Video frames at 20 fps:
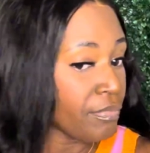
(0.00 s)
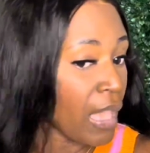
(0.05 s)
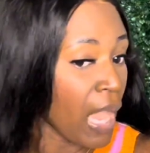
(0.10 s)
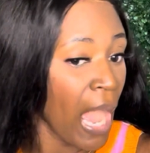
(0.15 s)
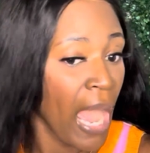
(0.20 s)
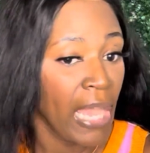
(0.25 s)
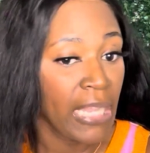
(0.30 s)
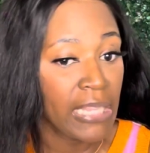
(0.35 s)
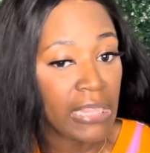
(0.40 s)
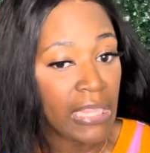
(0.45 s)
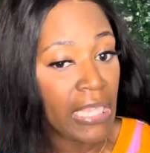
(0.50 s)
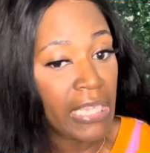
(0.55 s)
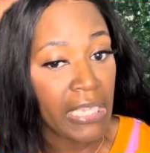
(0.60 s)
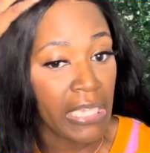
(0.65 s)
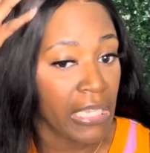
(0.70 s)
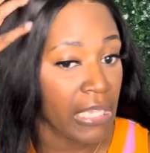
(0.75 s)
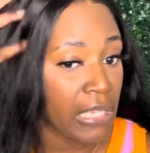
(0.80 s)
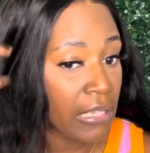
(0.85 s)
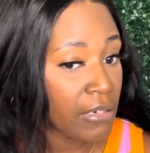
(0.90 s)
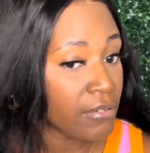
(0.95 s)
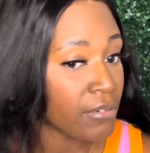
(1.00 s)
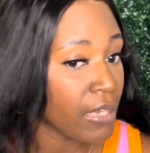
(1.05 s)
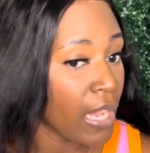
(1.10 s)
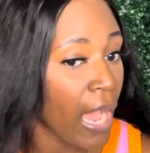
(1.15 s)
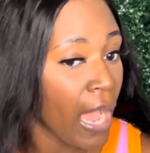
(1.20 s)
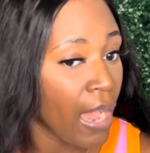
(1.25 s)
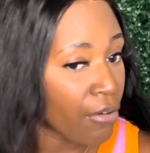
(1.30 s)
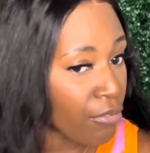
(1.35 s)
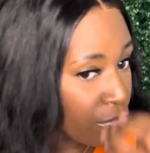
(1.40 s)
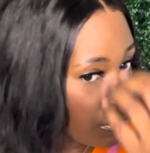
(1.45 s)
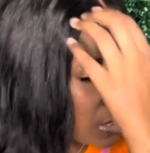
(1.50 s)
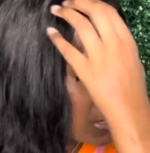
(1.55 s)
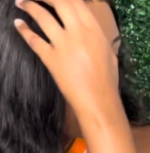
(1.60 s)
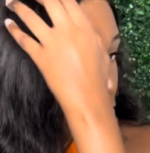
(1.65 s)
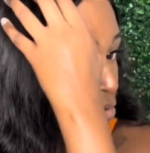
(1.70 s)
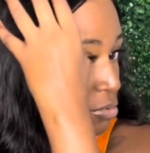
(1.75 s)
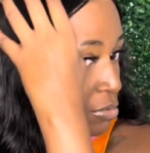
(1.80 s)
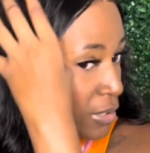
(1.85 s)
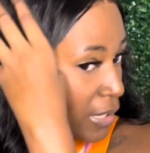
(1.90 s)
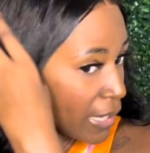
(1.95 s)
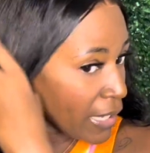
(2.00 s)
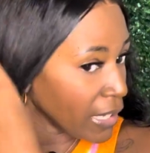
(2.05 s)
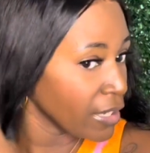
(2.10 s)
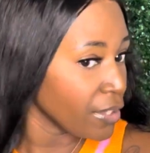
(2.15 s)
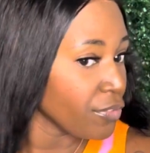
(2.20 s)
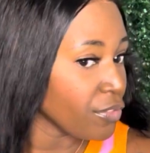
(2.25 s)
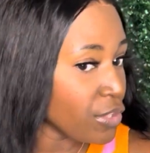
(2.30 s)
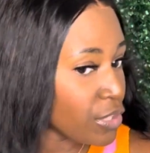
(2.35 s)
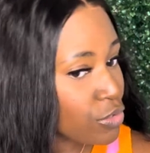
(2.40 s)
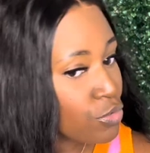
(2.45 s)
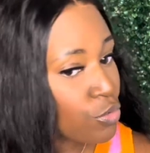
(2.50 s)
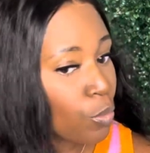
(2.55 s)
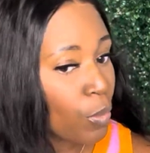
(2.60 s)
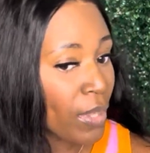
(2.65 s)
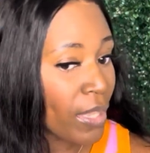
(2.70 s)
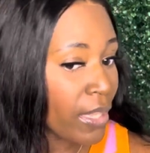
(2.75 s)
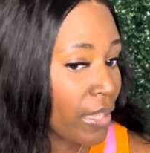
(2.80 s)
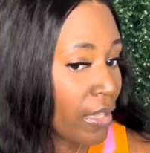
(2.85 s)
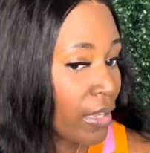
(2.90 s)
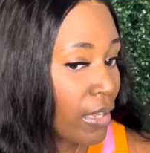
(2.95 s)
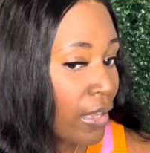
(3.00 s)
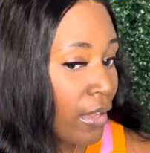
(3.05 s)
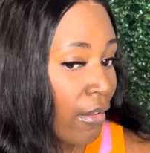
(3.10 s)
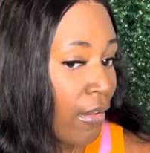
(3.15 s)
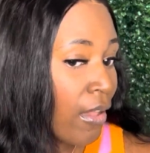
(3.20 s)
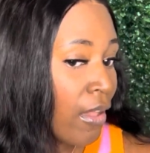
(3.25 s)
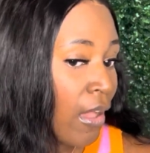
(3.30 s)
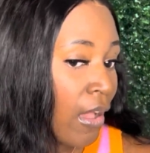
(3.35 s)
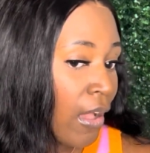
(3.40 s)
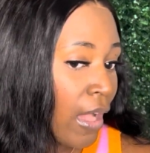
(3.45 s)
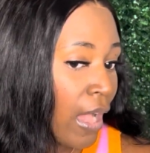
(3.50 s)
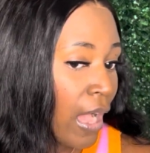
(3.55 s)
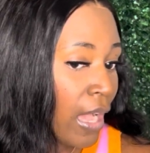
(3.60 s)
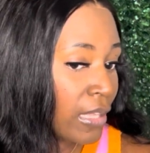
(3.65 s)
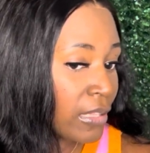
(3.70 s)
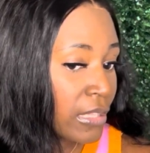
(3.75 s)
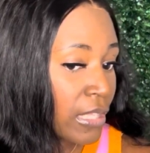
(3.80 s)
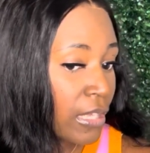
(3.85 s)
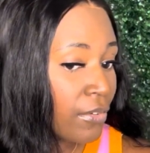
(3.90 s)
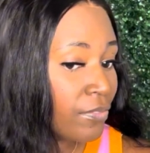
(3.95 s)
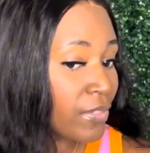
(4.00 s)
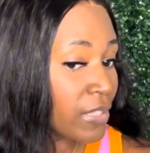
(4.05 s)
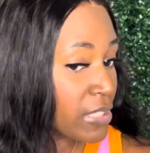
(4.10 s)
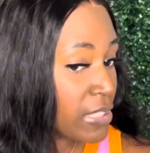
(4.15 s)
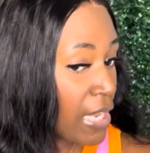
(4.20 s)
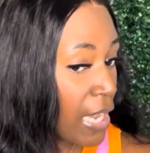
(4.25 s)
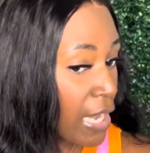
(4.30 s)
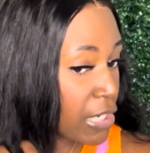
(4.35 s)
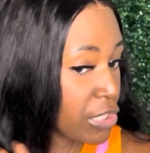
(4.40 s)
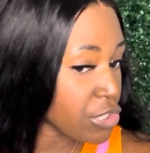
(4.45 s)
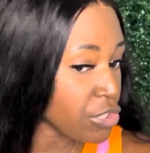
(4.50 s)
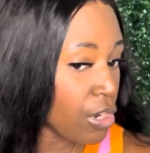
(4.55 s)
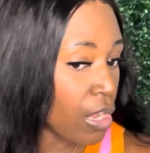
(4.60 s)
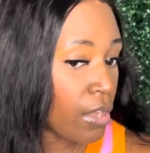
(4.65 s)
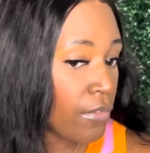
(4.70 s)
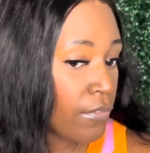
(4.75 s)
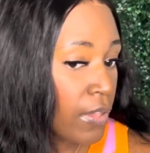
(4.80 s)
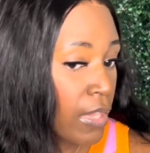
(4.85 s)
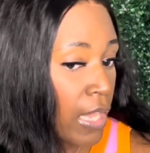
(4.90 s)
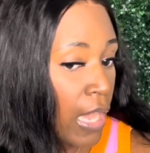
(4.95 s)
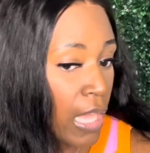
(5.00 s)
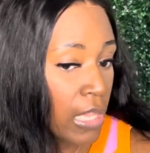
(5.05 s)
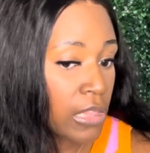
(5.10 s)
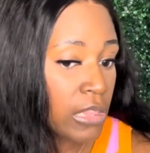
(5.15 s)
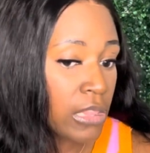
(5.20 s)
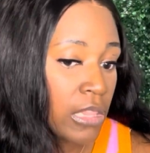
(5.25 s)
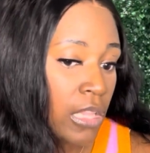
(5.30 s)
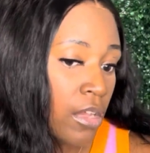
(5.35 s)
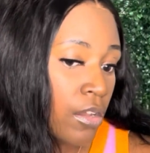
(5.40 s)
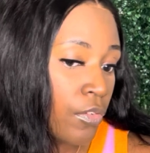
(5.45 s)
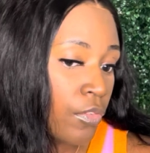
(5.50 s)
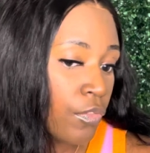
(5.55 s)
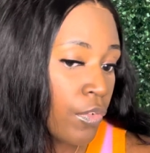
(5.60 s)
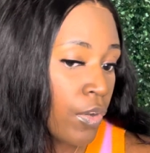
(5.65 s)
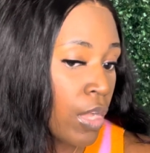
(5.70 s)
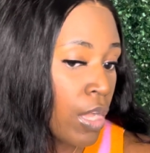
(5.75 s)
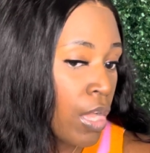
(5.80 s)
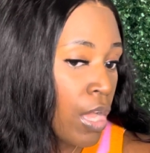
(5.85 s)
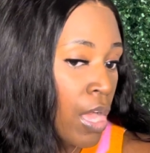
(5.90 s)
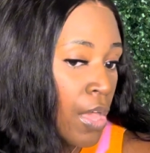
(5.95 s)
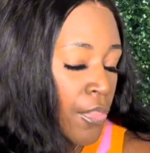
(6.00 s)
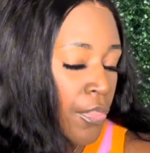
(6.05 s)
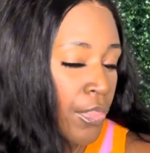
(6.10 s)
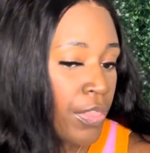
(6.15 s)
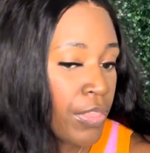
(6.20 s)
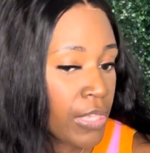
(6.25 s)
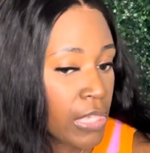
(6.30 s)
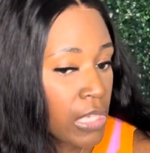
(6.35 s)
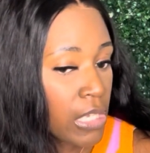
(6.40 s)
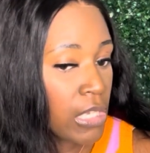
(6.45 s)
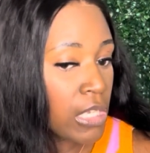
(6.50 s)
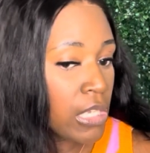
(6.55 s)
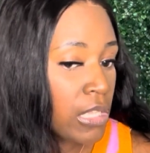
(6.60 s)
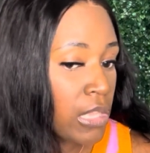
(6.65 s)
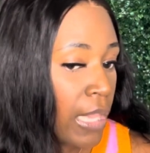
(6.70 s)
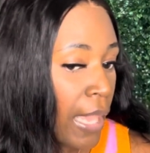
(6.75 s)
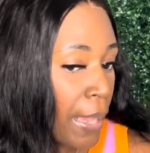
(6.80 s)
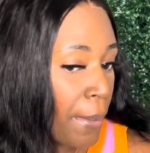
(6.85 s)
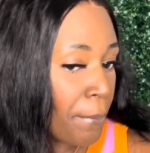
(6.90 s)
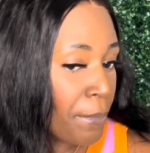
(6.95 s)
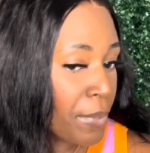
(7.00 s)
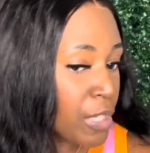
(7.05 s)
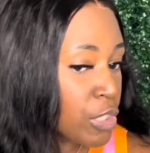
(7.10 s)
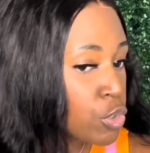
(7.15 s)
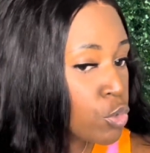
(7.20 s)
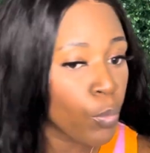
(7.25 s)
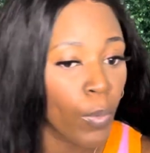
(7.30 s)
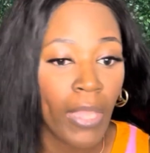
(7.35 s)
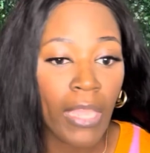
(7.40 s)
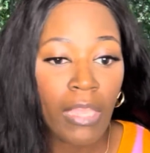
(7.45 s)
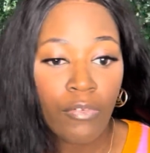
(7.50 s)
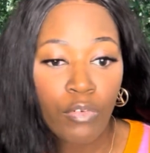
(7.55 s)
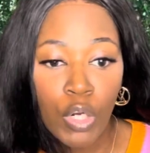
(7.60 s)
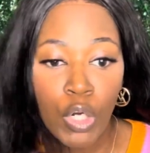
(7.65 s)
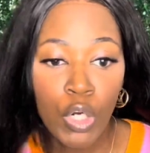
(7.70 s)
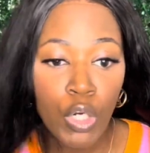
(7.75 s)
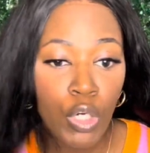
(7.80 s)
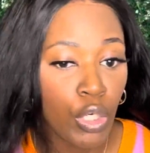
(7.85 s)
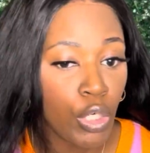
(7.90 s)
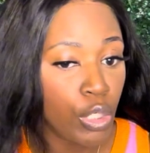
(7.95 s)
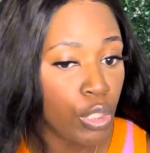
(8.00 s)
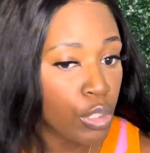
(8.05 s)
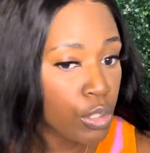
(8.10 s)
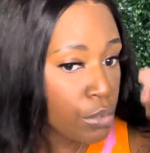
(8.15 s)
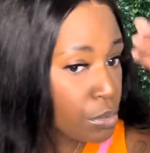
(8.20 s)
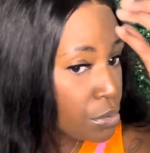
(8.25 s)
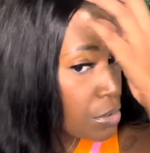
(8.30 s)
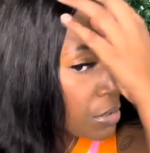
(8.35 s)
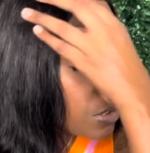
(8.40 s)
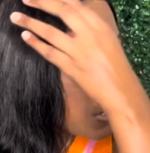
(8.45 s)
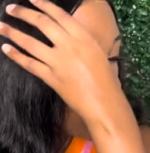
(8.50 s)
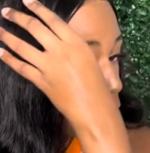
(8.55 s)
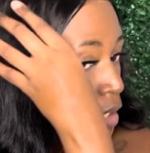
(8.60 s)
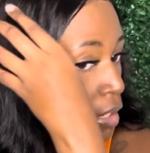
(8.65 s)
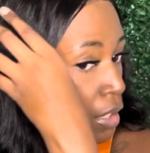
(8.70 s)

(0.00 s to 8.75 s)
I like it. I really do like this wig. I love the texture of it. I love the like beach wave curls.